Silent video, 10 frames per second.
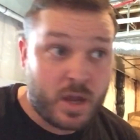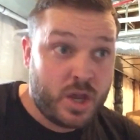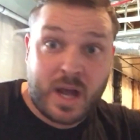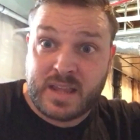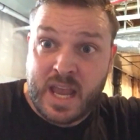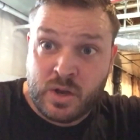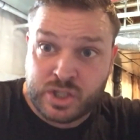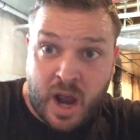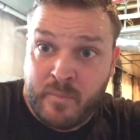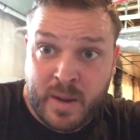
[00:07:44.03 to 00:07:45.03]
You got the
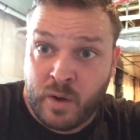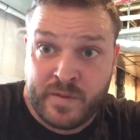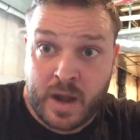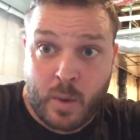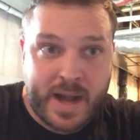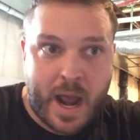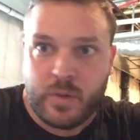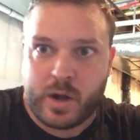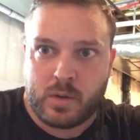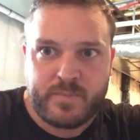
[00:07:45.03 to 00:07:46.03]
English government over there right now
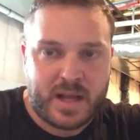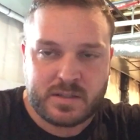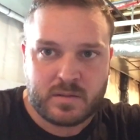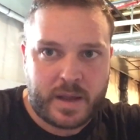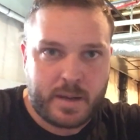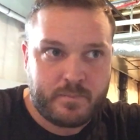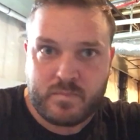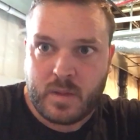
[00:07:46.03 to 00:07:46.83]
that's like